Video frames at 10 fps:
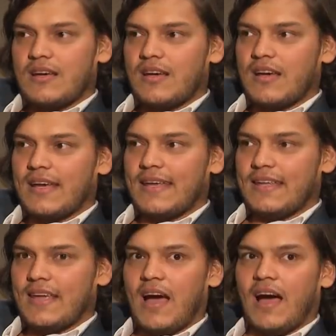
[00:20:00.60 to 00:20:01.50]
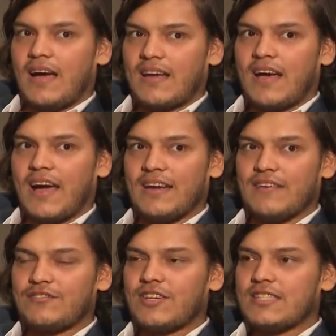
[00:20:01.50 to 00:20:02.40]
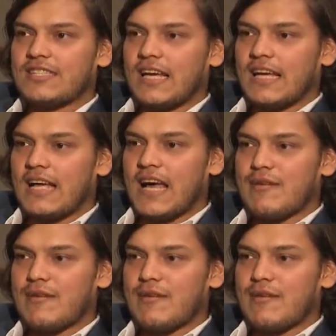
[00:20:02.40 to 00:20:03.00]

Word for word: uh, she? Yeah, kind of, because uh,